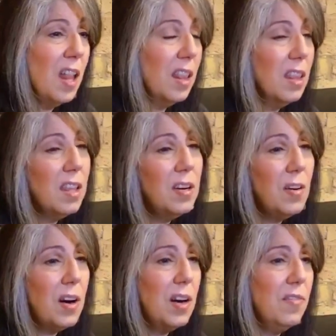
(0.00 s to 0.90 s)

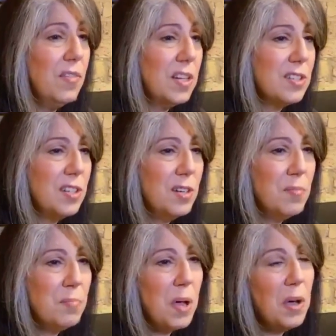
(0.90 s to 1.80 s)
literary fiction,
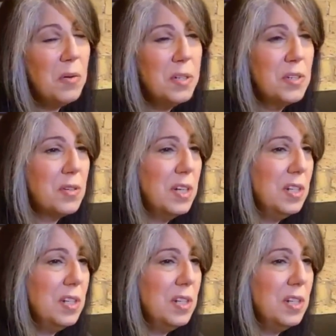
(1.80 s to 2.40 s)
poetry,